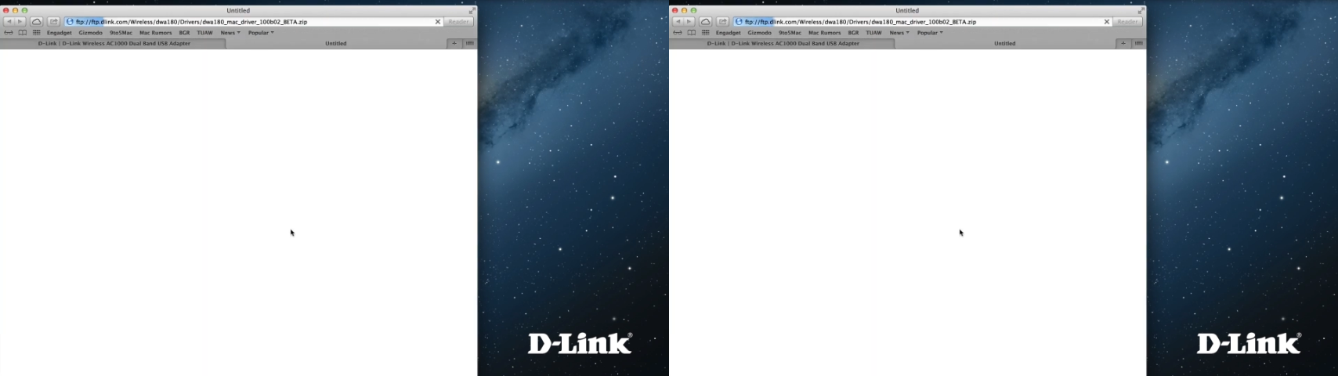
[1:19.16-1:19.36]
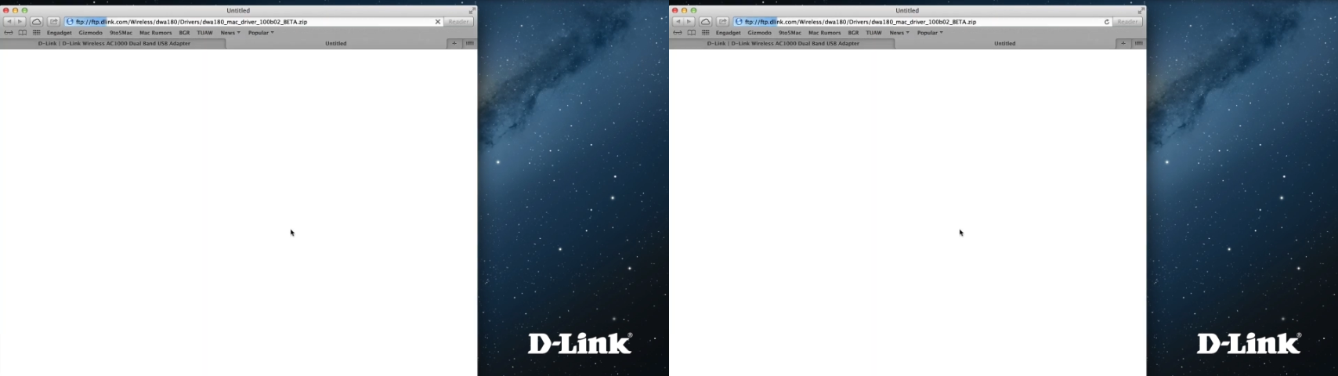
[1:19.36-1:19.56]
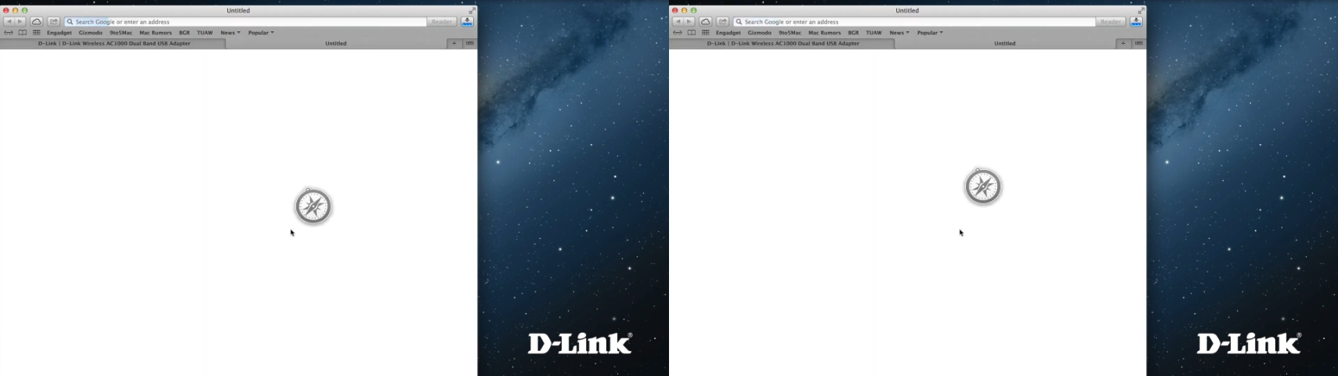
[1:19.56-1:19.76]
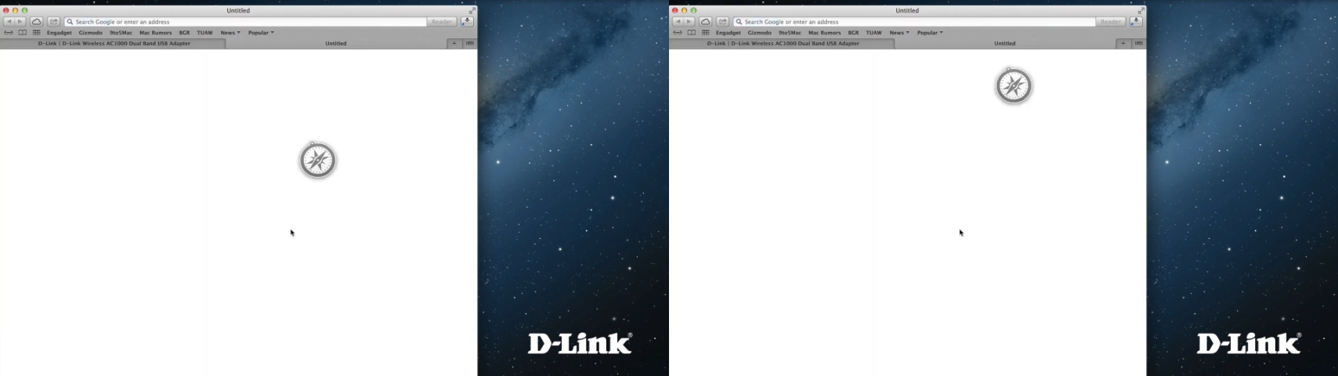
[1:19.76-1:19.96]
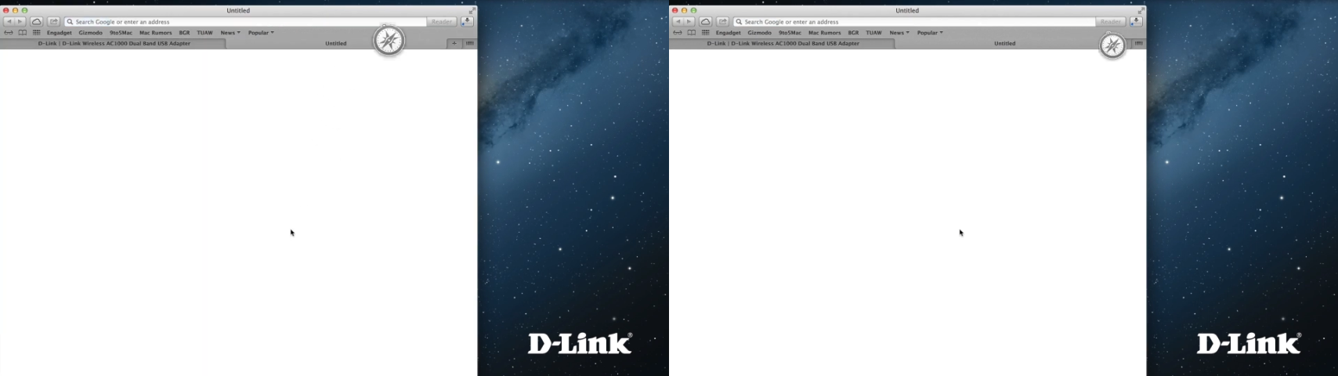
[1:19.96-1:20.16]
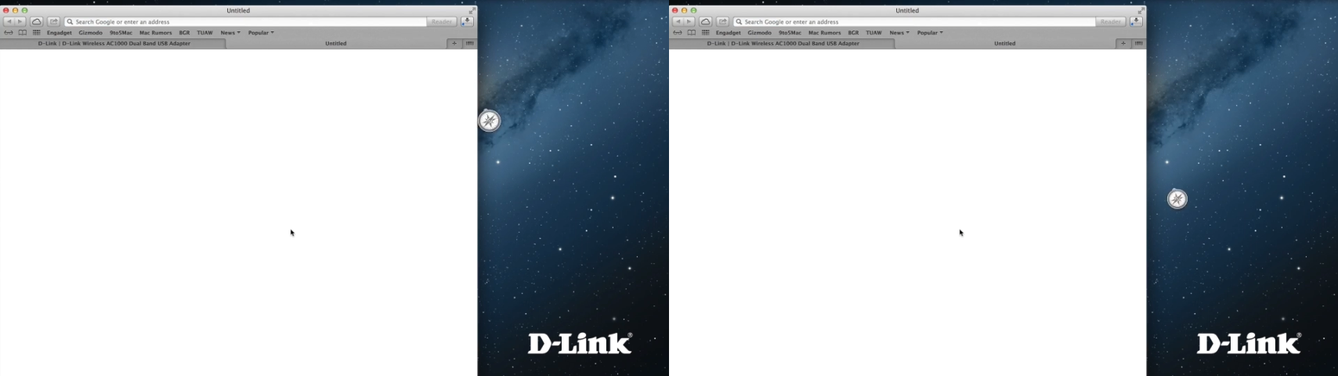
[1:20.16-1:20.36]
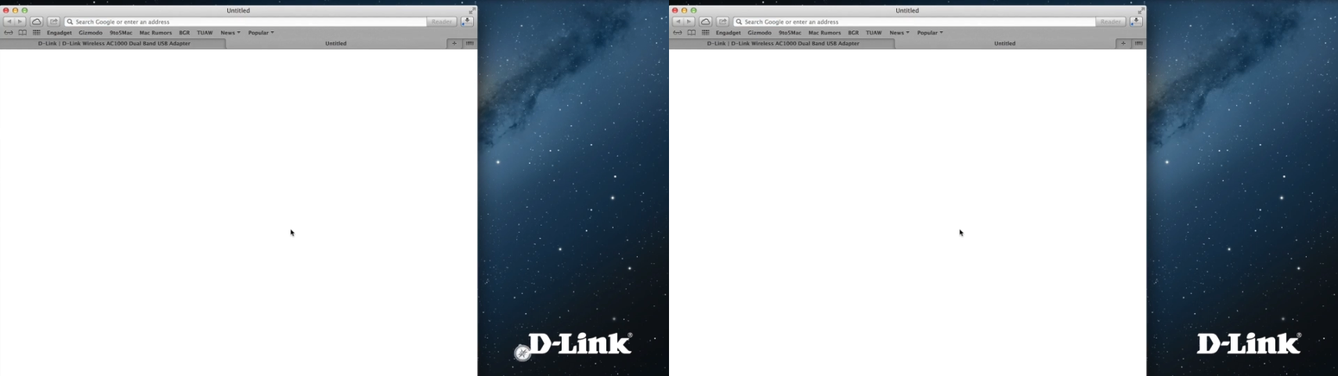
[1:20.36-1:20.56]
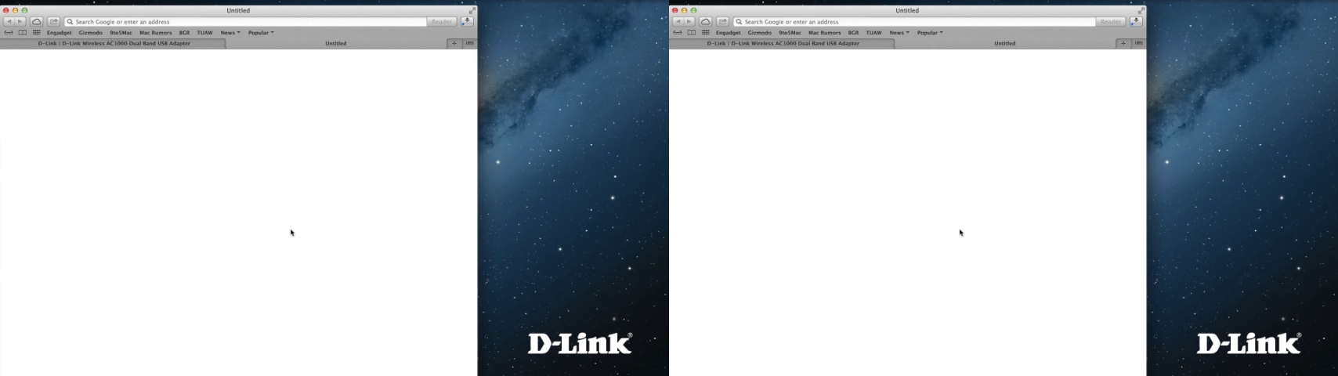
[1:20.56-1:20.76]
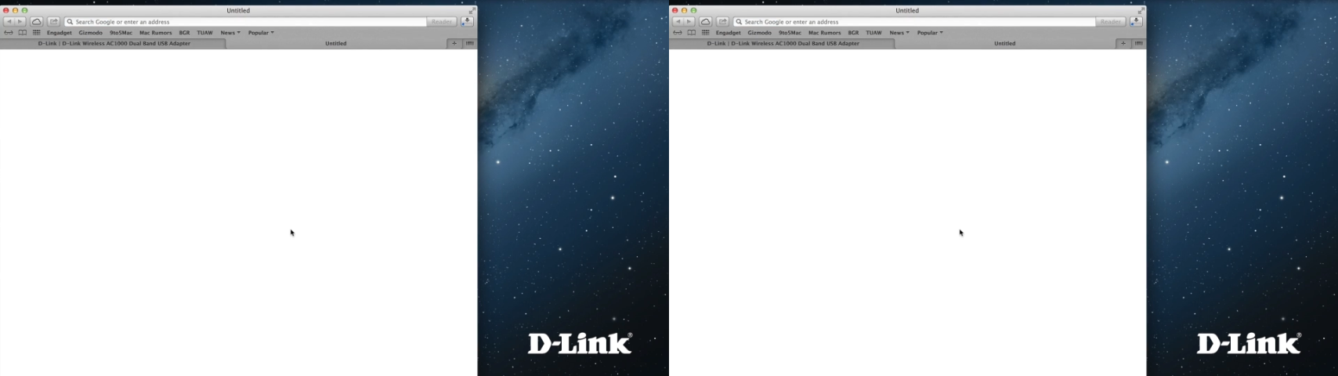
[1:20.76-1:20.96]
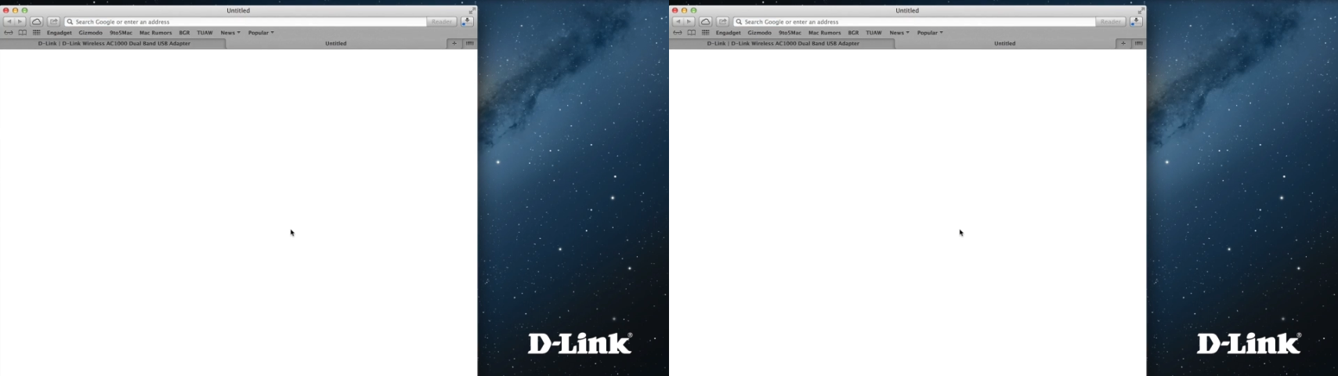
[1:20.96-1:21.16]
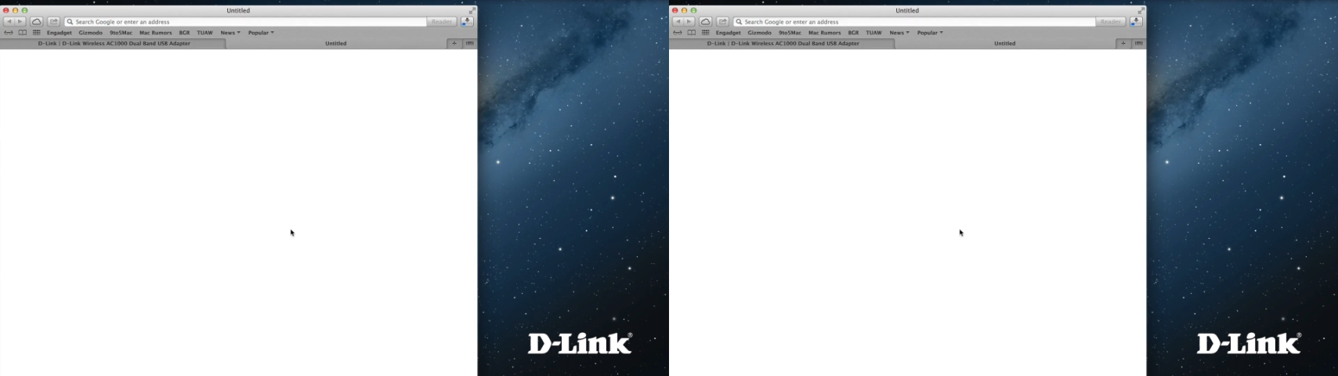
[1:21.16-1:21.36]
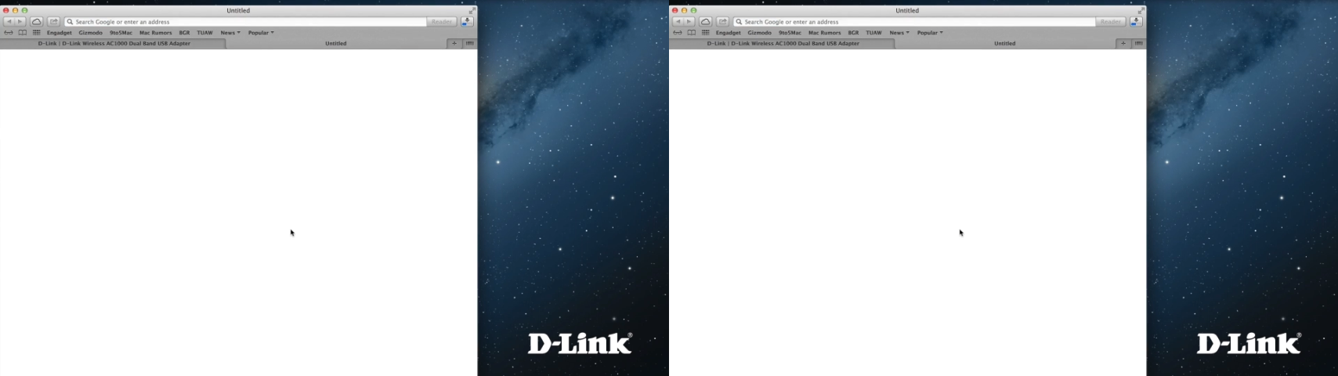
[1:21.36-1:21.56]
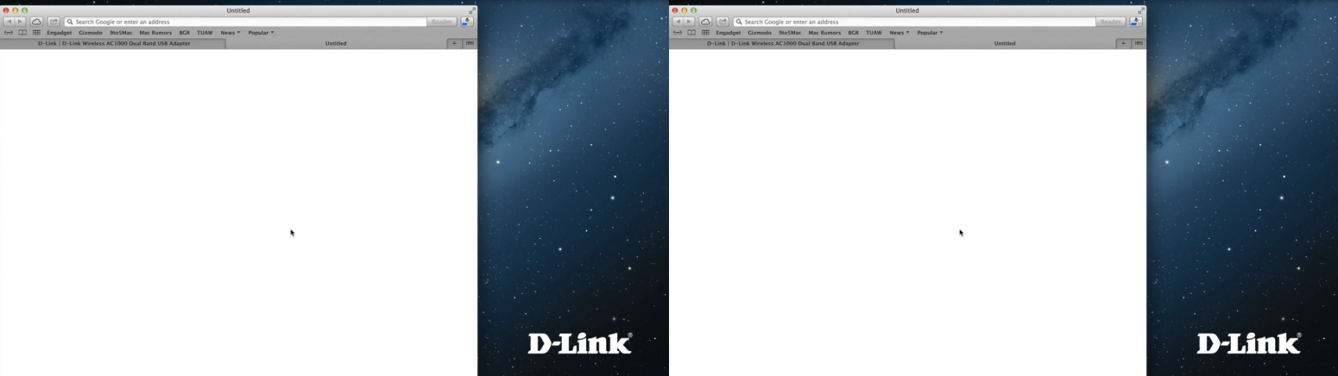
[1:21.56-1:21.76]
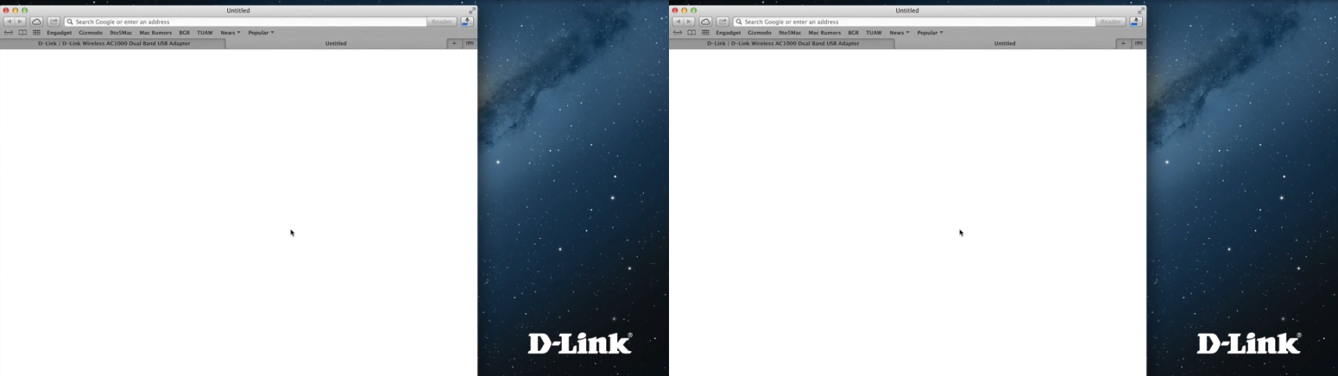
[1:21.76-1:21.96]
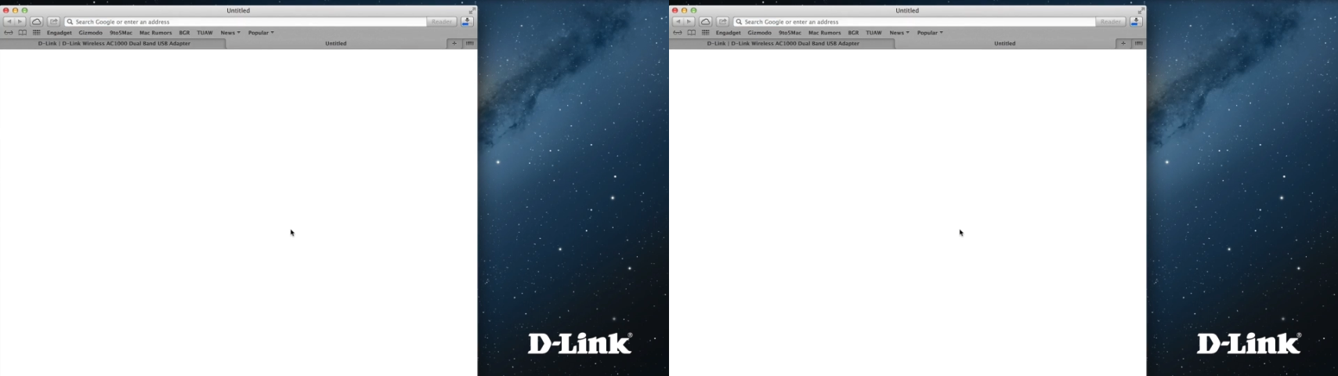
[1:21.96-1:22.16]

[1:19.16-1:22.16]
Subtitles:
No face is visible, so there are no lips to read.